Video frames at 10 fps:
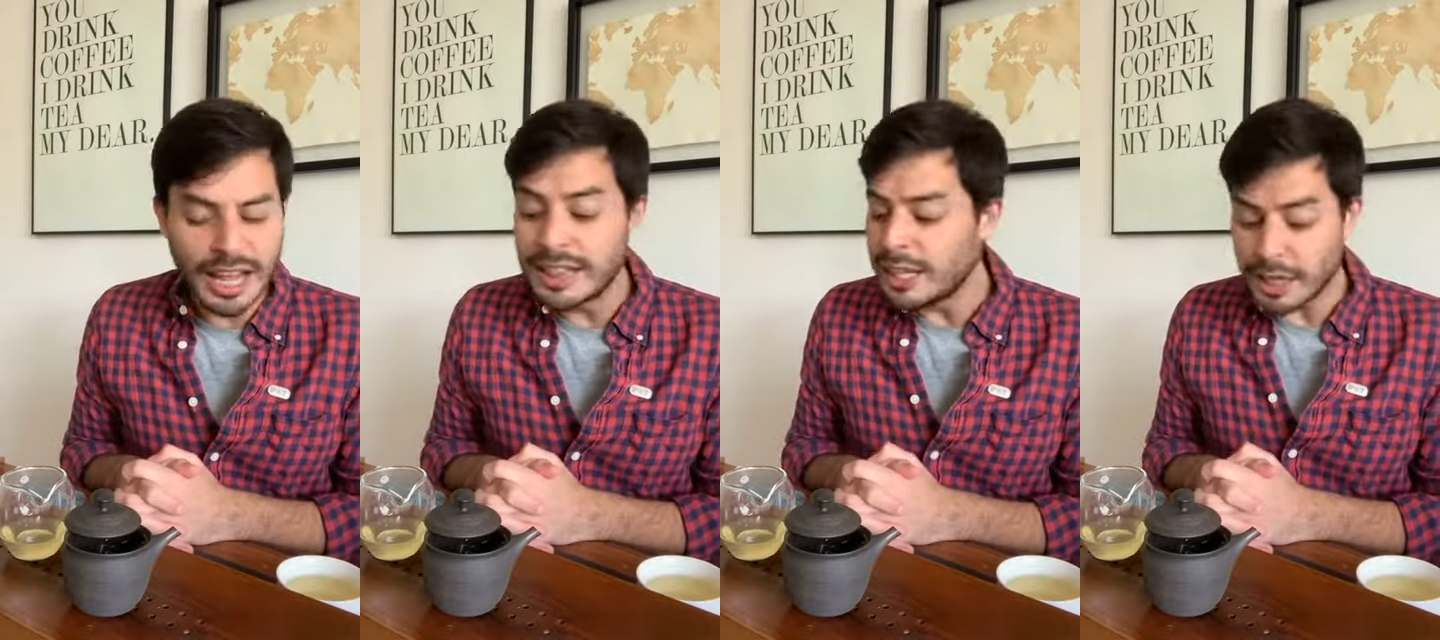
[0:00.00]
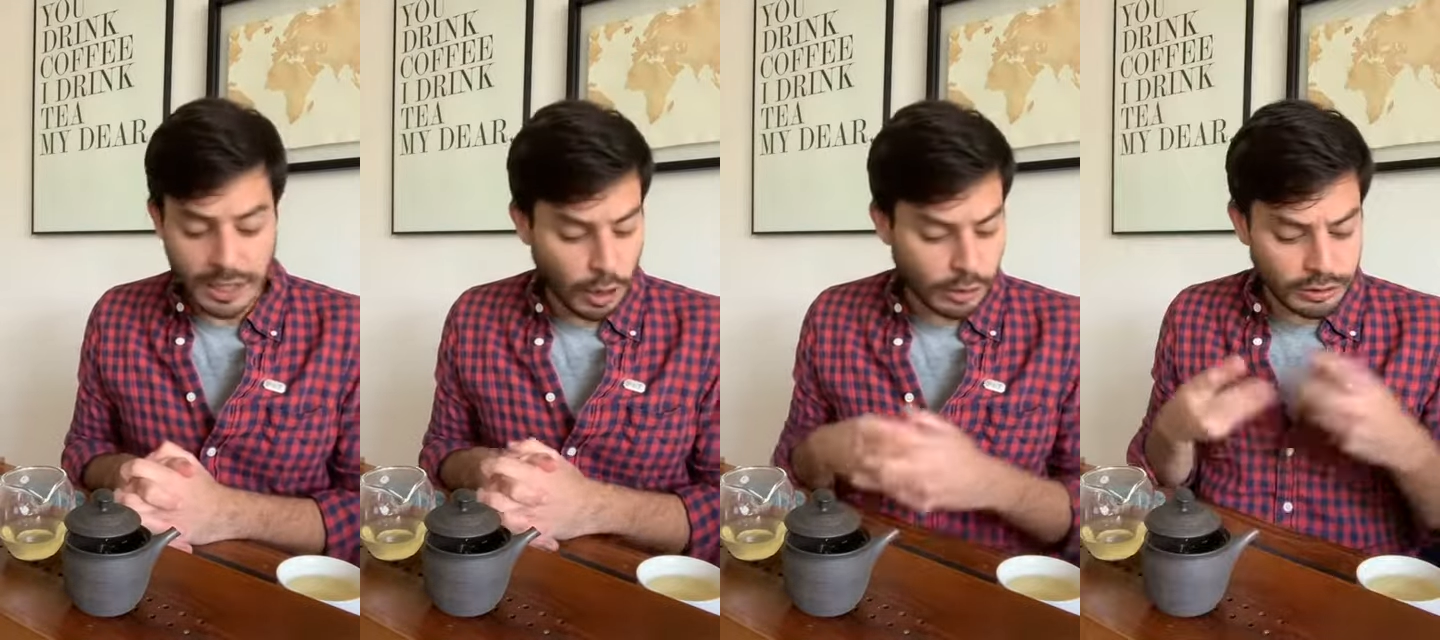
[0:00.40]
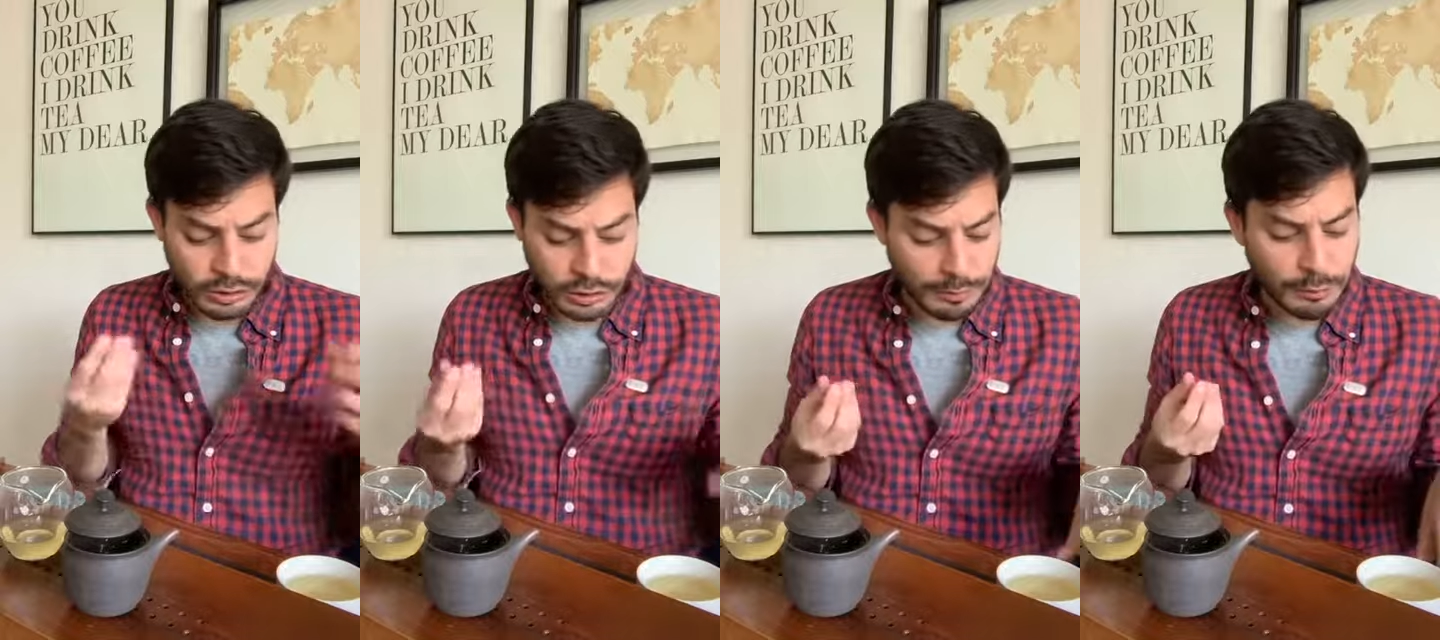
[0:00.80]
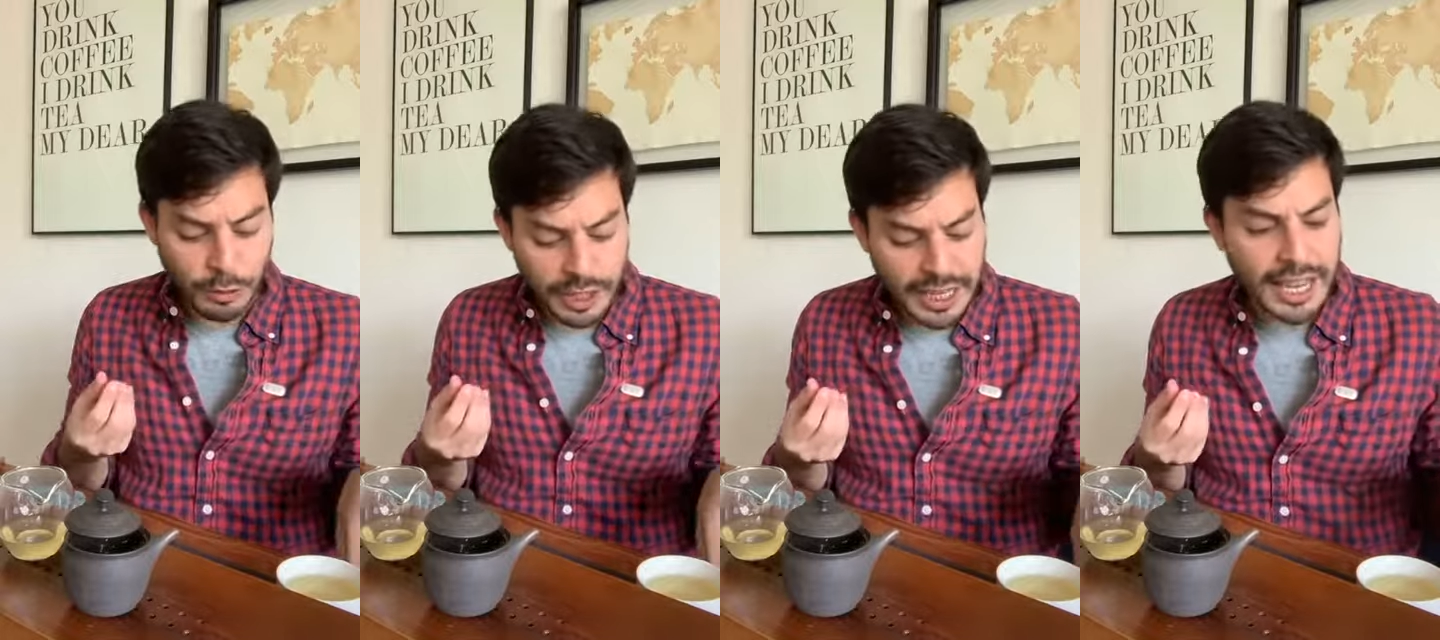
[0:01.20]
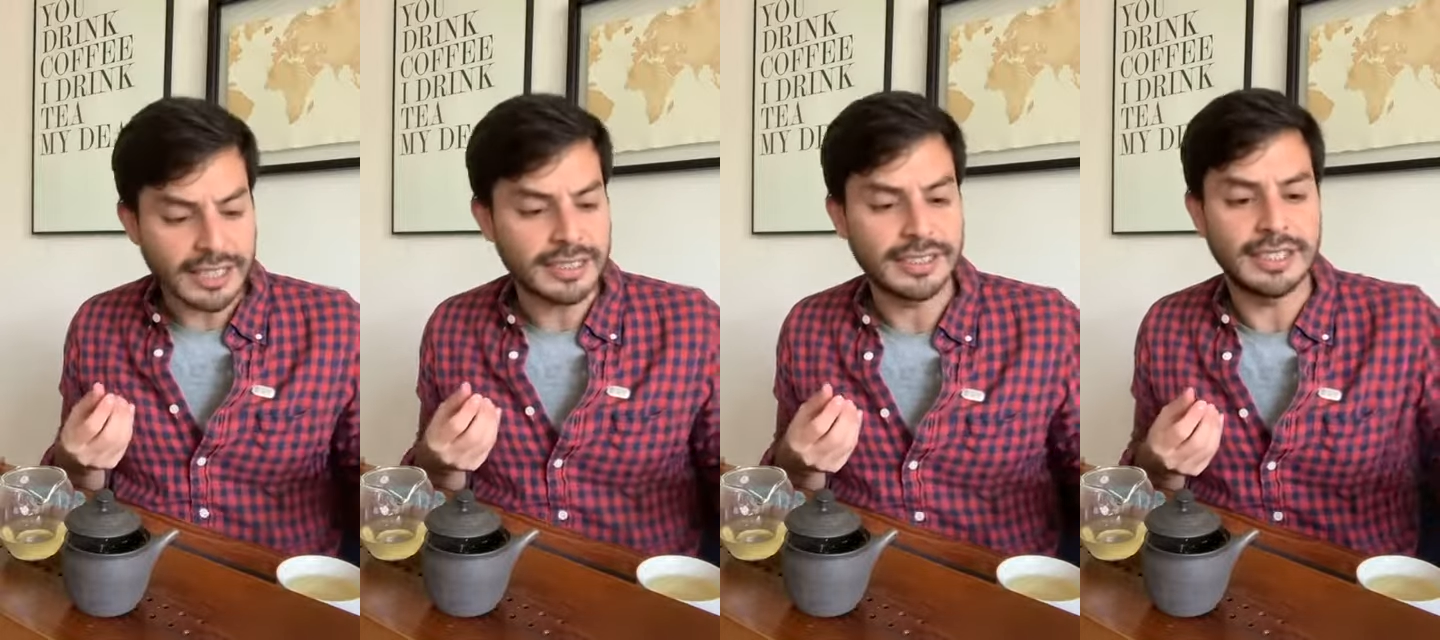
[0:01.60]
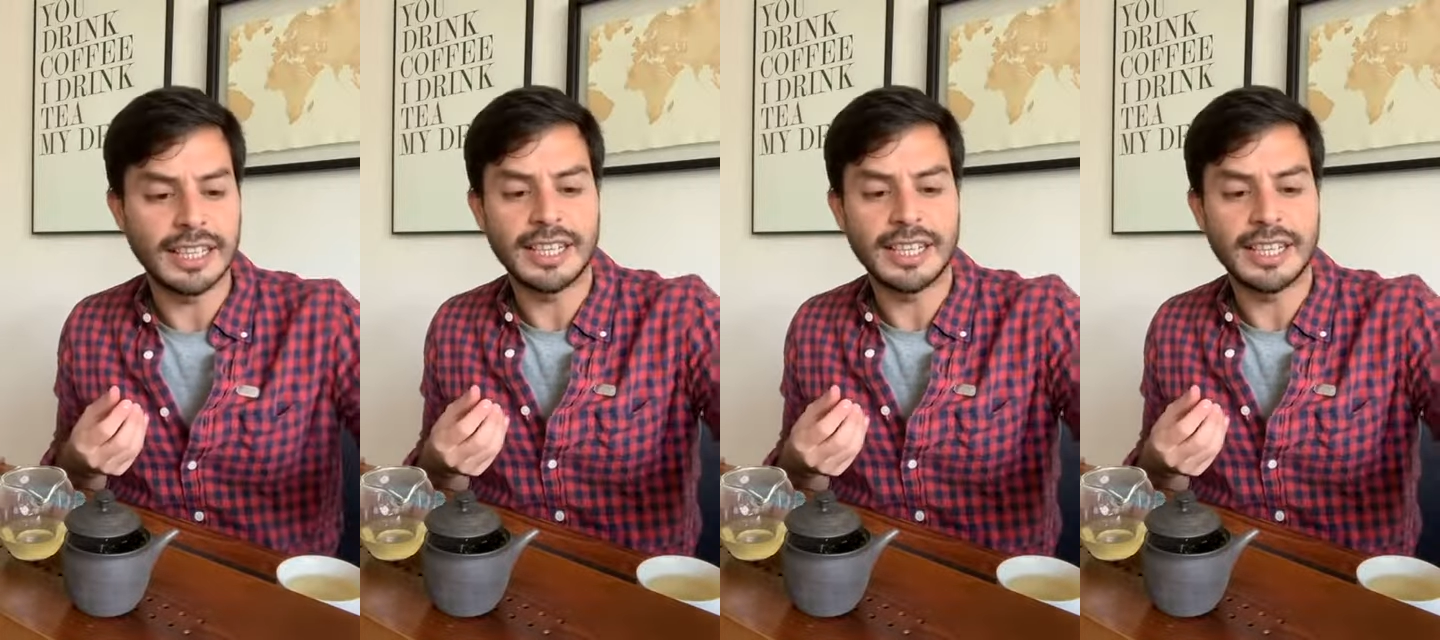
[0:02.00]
little also some fruitiness.